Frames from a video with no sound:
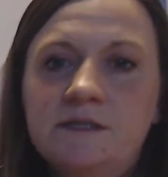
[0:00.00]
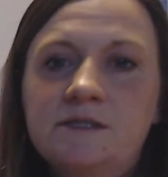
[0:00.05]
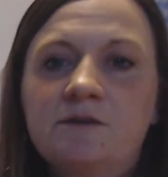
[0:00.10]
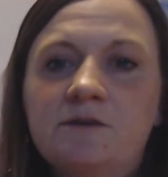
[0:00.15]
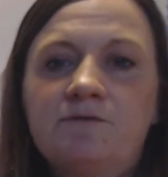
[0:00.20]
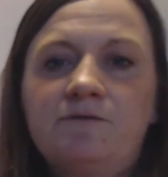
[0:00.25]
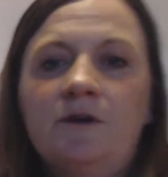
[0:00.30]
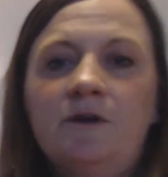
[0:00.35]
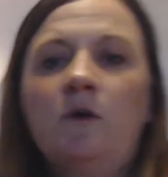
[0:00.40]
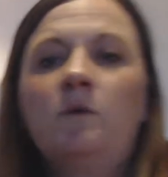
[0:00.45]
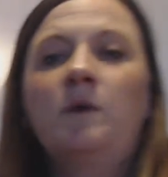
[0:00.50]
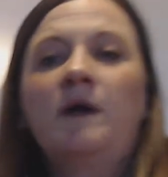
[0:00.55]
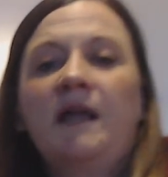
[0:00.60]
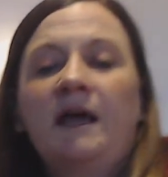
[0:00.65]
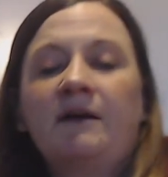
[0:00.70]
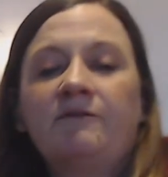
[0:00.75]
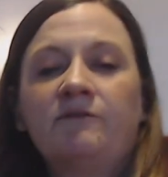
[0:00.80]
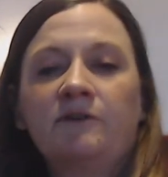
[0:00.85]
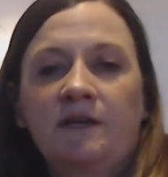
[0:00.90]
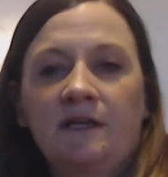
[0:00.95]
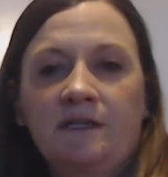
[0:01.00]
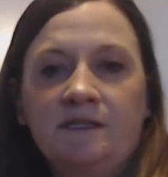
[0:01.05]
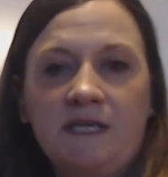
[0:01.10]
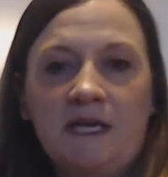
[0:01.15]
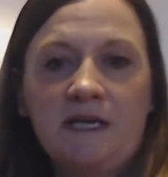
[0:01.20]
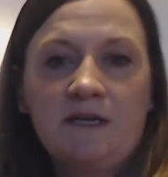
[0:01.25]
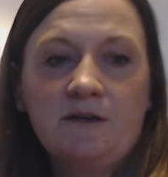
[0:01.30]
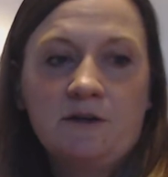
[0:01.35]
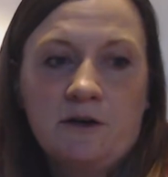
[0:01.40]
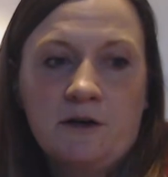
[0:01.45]
to fill whatever
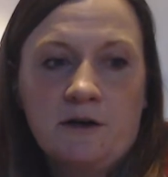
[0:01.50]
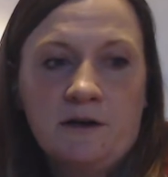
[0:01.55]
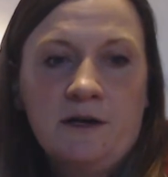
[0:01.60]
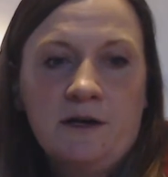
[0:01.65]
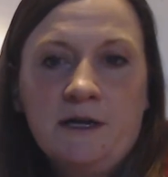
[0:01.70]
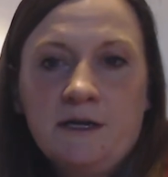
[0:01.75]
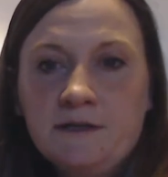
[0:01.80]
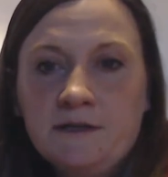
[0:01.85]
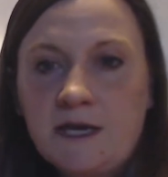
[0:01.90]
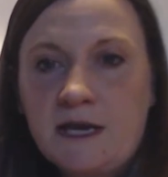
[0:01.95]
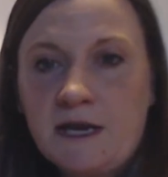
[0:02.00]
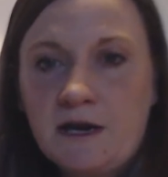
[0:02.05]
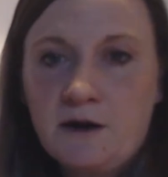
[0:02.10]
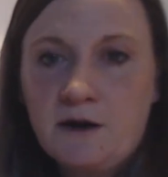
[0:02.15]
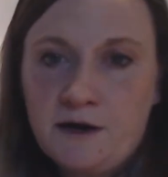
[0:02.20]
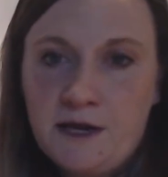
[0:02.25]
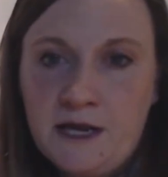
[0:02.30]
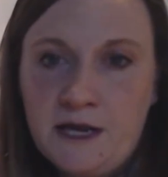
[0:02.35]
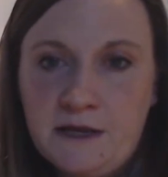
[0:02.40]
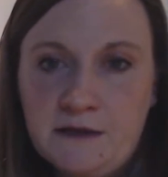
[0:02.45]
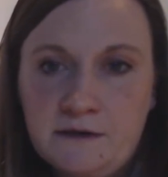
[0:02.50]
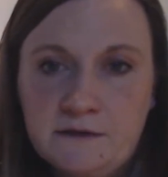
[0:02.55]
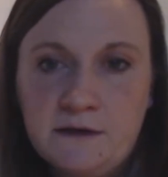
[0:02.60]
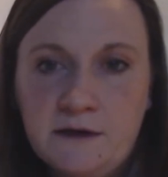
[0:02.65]
container they are in.